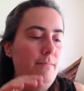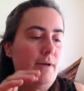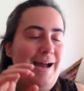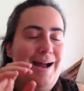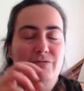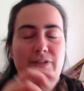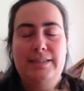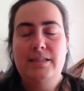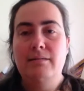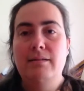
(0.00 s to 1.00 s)
Having
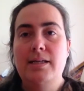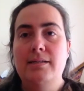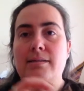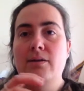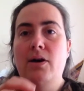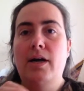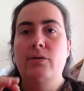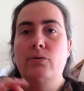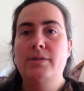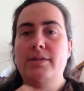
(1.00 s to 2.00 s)
done this, I
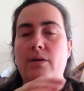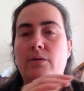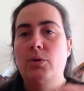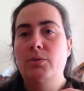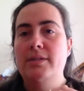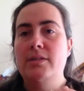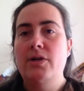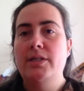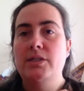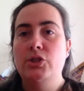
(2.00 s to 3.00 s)
also
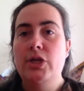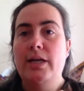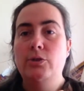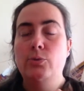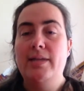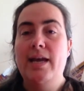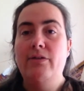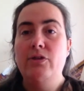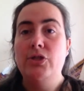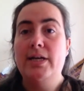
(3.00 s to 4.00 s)
coincided a change with how
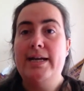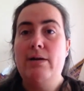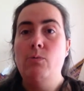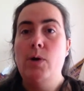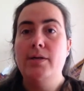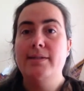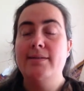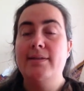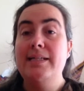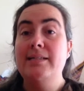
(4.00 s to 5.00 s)
the checkout works so
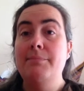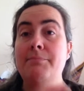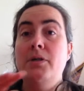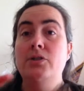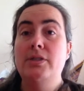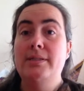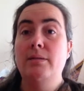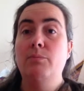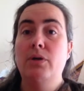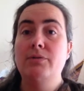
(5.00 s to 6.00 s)
that it's a much easier
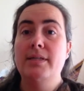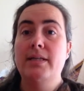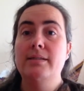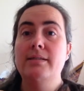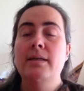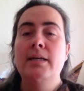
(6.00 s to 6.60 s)
process.